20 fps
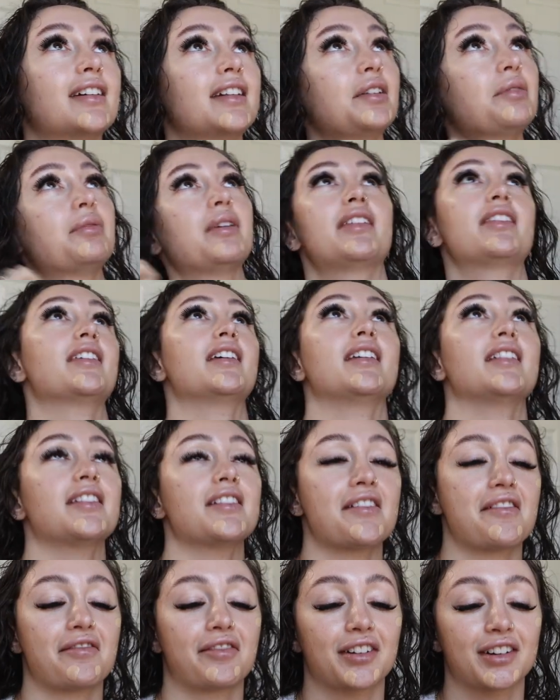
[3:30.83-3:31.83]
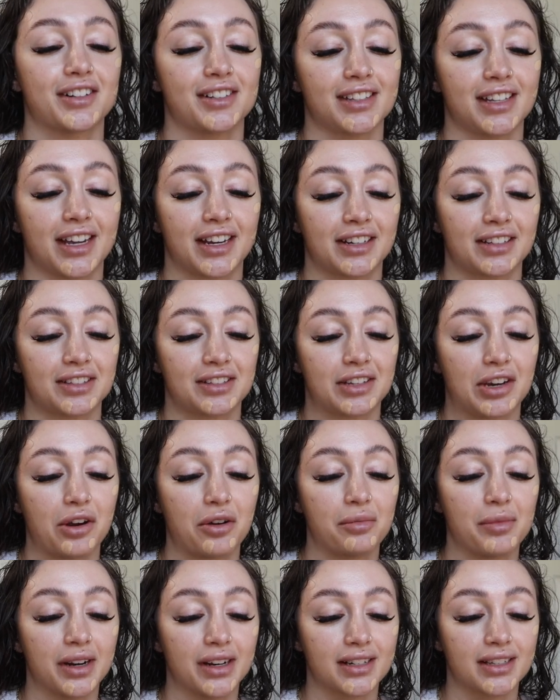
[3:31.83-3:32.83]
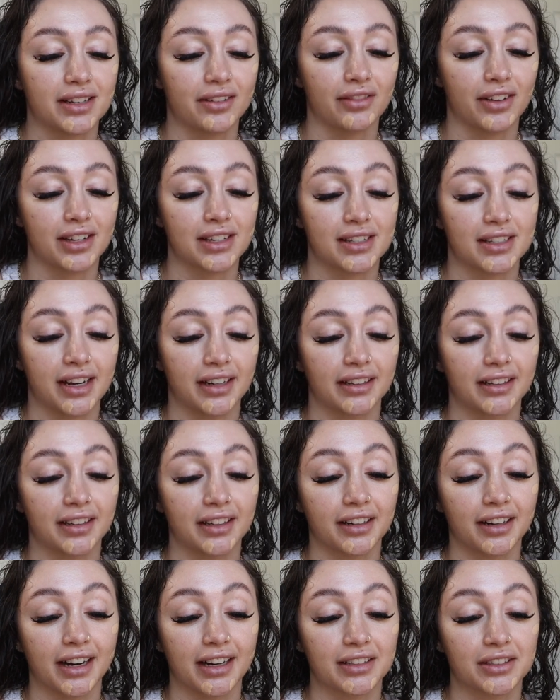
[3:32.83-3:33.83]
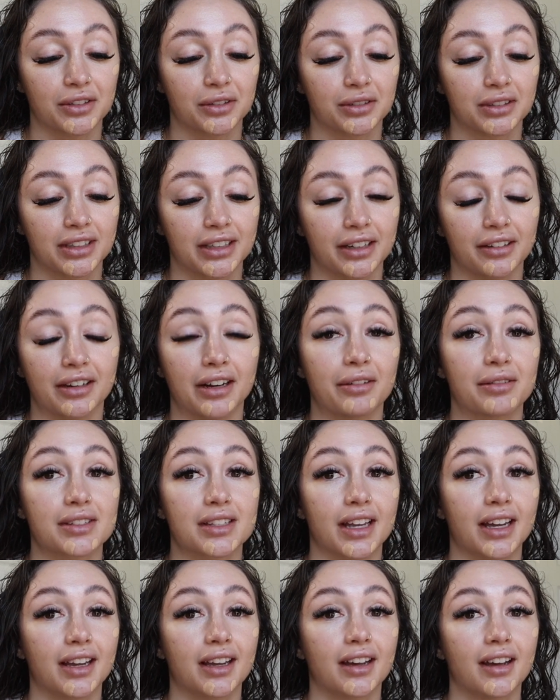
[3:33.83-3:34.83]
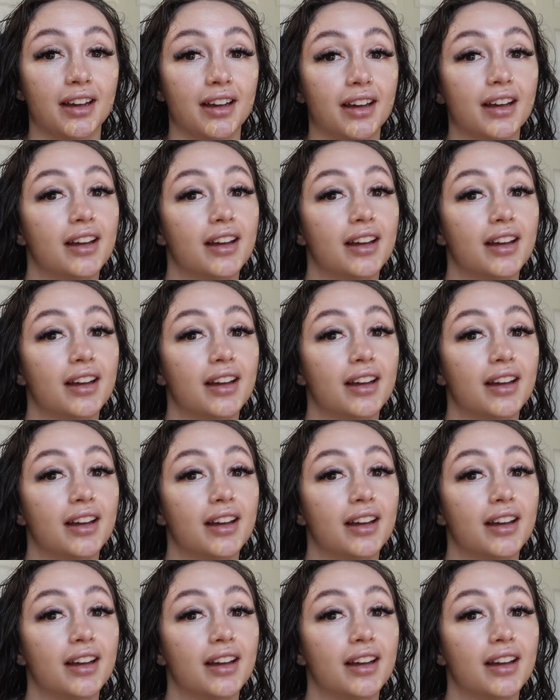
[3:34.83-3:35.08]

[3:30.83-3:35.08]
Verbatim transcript: within the first like two minutes of us standing there i told leo i was like